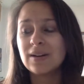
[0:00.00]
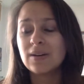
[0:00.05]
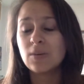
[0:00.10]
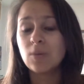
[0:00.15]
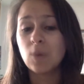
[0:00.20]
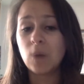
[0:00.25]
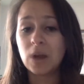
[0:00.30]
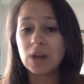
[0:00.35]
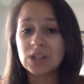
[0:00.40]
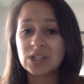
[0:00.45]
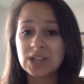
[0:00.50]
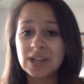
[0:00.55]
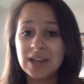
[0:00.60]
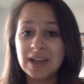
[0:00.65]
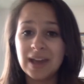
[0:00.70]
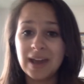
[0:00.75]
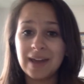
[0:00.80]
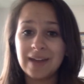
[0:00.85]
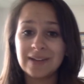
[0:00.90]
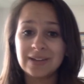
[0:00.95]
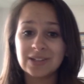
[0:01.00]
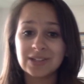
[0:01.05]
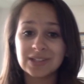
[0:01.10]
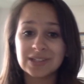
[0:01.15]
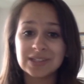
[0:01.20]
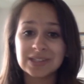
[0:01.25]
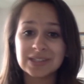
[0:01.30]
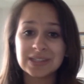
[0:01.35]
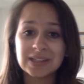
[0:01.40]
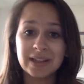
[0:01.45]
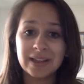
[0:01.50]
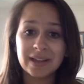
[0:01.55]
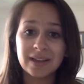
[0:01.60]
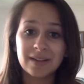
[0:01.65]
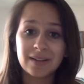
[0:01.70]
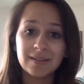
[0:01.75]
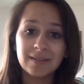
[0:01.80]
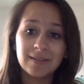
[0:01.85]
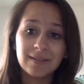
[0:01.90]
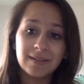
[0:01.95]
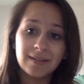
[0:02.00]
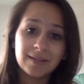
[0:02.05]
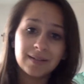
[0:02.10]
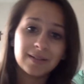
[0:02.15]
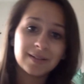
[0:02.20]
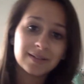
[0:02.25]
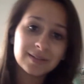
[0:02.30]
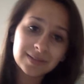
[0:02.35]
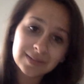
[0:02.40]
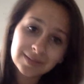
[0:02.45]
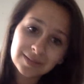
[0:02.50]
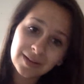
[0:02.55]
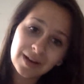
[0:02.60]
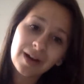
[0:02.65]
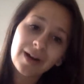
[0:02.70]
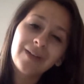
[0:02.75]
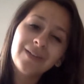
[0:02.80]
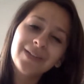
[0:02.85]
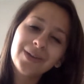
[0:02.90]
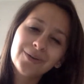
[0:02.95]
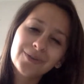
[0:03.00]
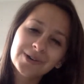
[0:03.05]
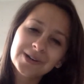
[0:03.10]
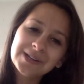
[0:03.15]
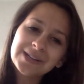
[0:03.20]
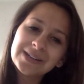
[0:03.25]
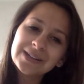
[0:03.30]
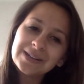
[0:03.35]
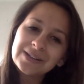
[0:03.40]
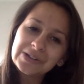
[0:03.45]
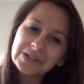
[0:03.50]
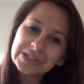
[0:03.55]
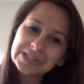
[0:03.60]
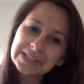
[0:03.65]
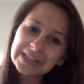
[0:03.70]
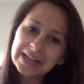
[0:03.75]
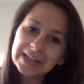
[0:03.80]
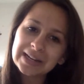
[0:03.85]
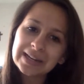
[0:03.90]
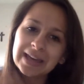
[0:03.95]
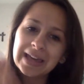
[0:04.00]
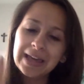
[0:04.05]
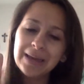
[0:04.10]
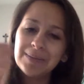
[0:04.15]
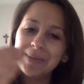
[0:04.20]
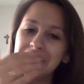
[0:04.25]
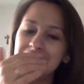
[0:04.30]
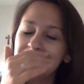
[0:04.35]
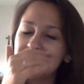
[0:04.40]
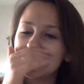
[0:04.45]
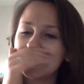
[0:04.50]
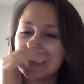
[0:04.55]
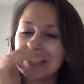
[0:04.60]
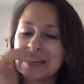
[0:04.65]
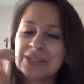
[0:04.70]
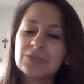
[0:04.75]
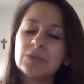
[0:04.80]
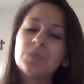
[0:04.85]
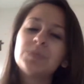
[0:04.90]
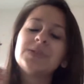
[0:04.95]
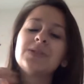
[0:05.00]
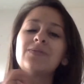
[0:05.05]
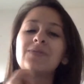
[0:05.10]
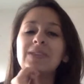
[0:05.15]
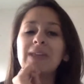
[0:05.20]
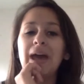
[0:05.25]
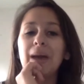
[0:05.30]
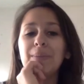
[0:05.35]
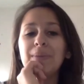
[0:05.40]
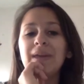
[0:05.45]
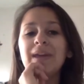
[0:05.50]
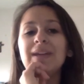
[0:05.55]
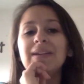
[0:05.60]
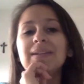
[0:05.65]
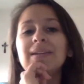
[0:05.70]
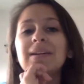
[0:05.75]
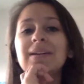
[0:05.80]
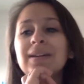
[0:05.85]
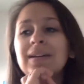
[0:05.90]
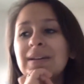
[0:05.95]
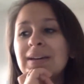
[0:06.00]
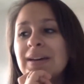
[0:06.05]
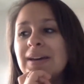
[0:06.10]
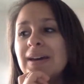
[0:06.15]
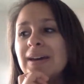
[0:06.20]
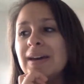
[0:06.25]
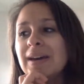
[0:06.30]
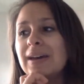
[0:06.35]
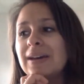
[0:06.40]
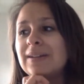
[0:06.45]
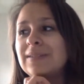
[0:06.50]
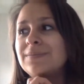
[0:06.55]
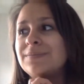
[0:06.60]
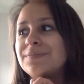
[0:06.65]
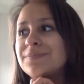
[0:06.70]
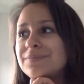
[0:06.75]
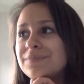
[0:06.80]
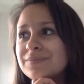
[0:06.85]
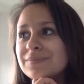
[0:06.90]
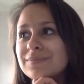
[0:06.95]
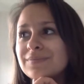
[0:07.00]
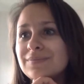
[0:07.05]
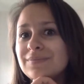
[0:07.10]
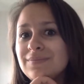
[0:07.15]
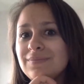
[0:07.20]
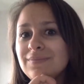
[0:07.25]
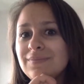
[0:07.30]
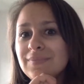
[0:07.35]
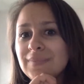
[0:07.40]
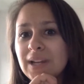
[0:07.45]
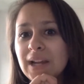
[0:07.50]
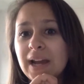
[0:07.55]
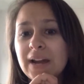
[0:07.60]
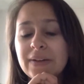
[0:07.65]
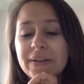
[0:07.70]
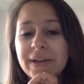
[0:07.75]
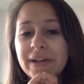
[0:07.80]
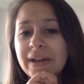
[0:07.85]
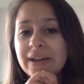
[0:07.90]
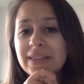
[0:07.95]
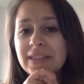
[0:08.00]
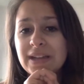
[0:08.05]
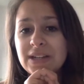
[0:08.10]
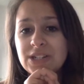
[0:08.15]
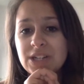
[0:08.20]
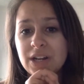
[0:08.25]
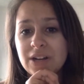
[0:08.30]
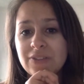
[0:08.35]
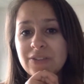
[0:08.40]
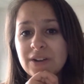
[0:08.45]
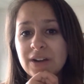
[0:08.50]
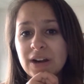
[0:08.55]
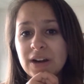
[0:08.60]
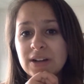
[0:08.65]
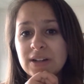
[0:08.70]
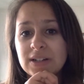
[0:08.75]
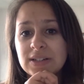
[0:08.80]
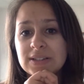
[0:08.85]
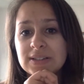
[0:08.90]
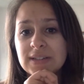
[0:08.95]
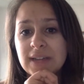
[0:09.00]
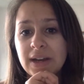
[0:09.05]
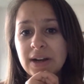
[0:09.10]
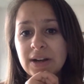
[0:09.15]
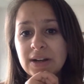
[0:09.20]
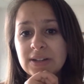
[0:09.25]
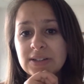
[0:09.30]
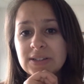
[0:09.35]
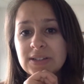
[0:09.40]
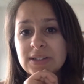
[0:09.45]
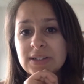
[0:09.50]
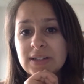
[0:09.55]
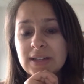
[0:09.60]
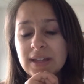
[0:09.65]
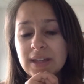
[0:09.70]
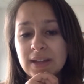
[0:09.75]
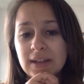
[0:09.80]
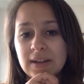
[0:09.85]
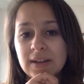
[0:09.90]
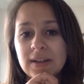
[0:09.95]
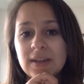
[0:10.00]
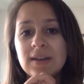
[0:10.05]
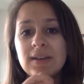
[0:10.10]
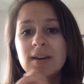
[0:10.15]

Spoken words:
watch it and just see, like, oh, Hollywood, just kind of came in and like swooped in for the happy ending. And I really like that Jennifer Garner's character in